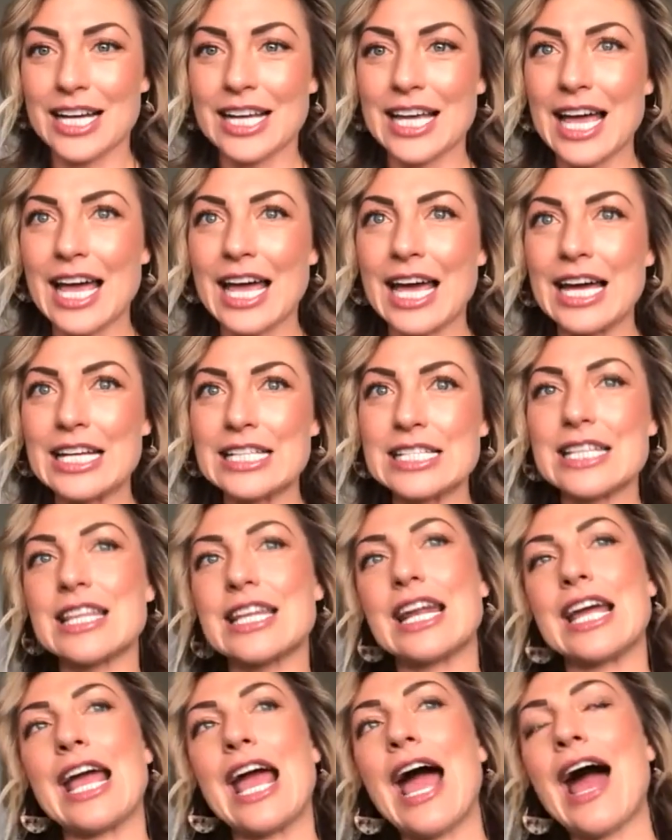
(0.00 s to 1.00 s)
and then I
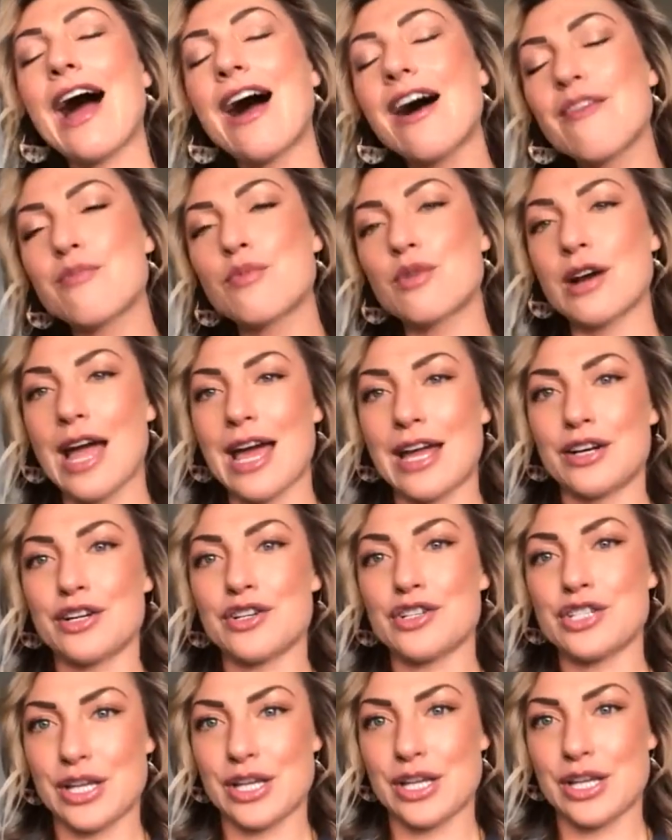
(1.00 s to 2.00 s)
have more
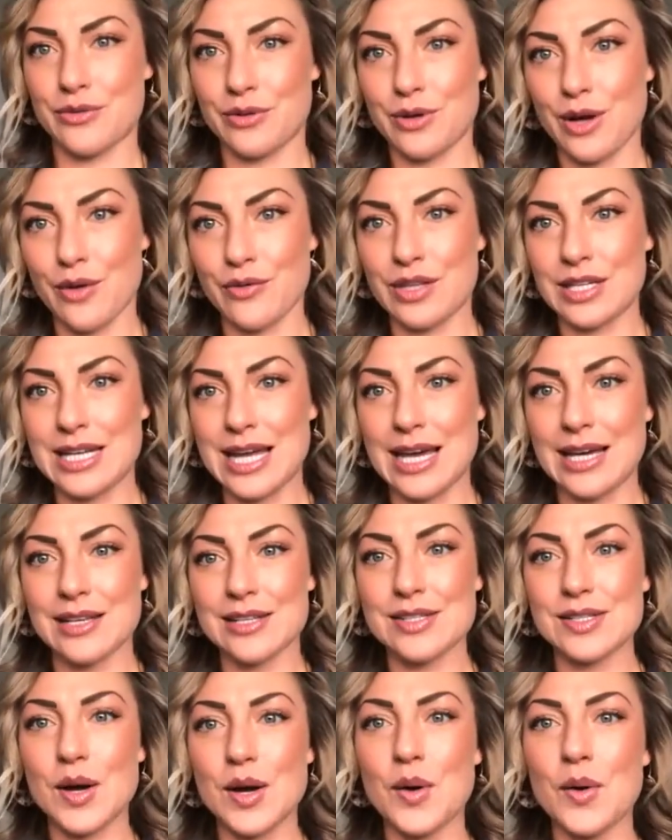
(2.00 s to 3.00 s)
energy throughout the day.
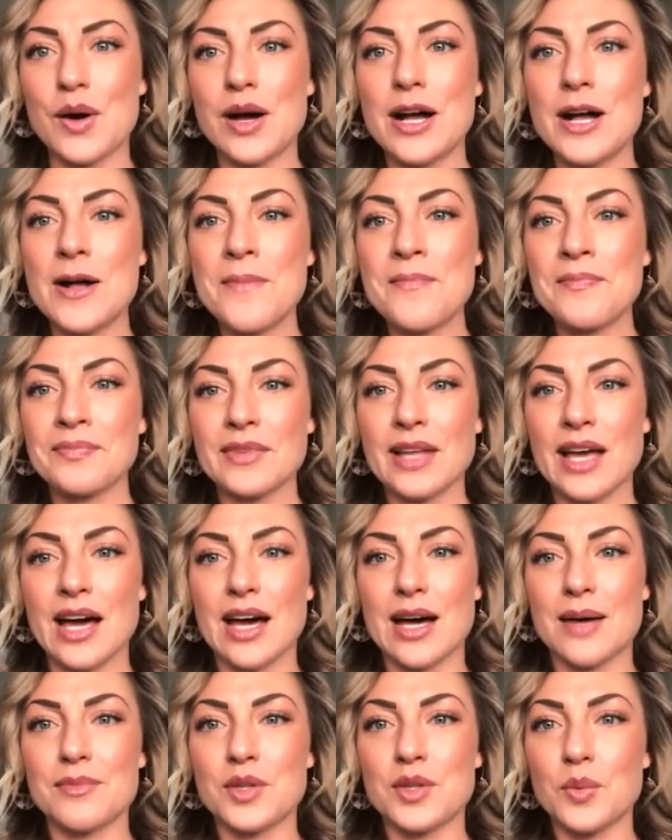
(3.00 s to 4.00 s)
So
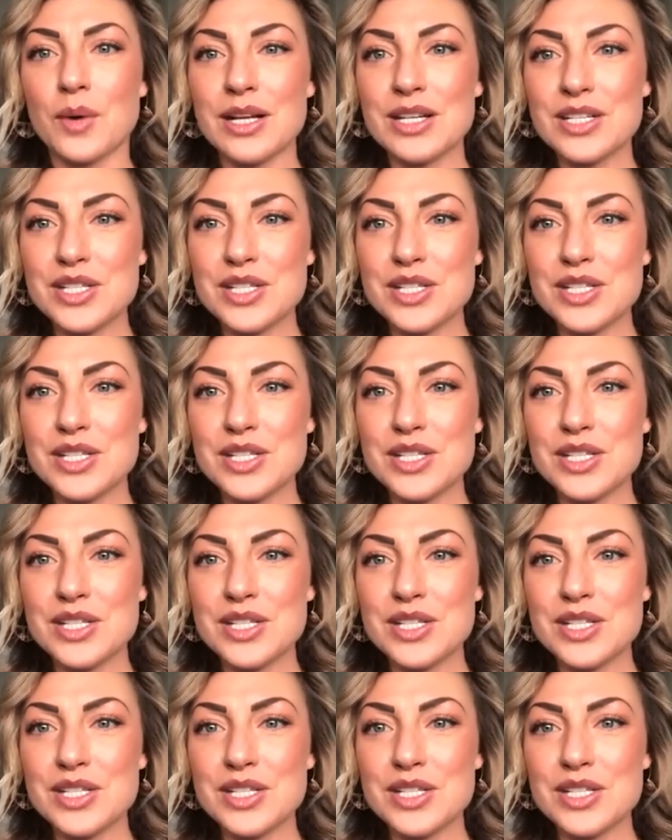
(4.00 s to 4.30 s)
the one.